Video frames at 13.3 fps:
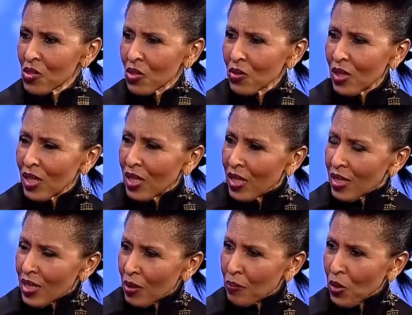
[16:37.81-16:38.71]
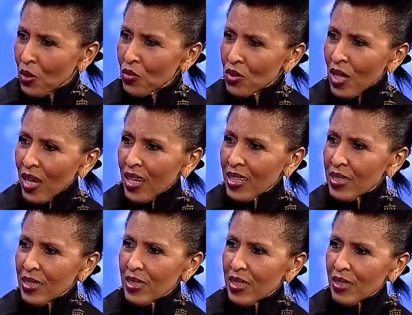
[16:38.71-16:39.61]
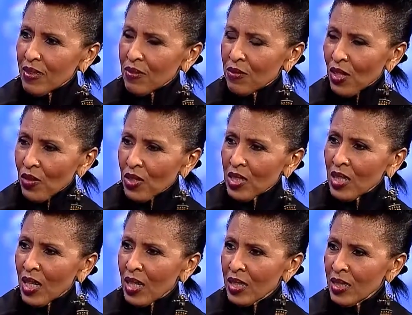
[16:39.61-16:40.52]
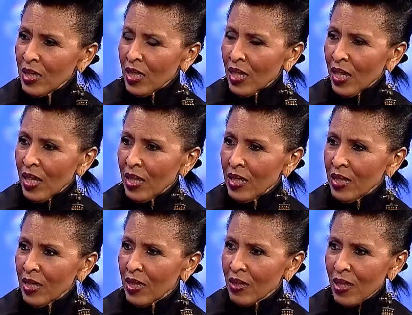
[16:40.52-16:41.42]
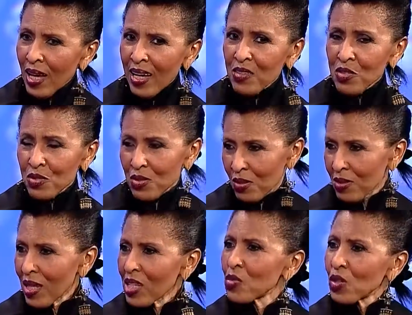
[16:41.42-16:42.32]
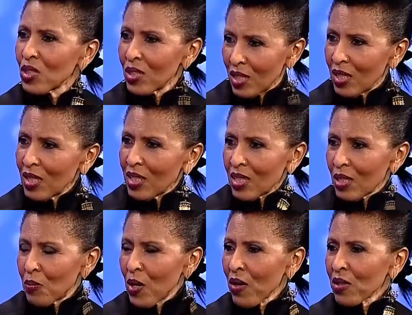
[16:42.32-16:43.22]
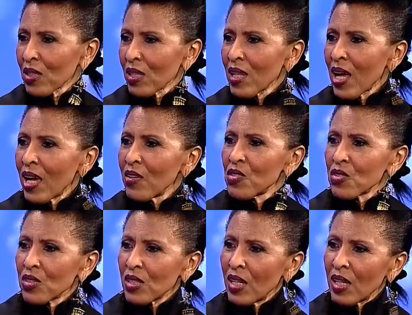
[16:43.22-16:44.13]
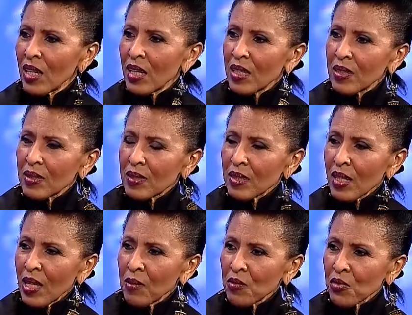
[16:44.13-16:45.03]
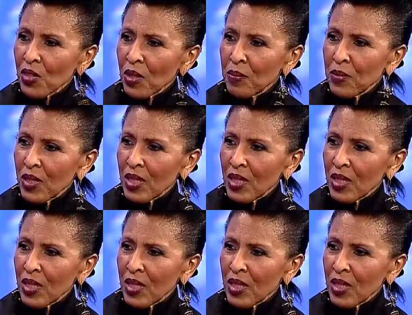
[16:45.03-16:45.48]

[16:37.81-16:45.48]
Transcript: So they both died very young, and their lives, so that's where the Parallel Lives came from.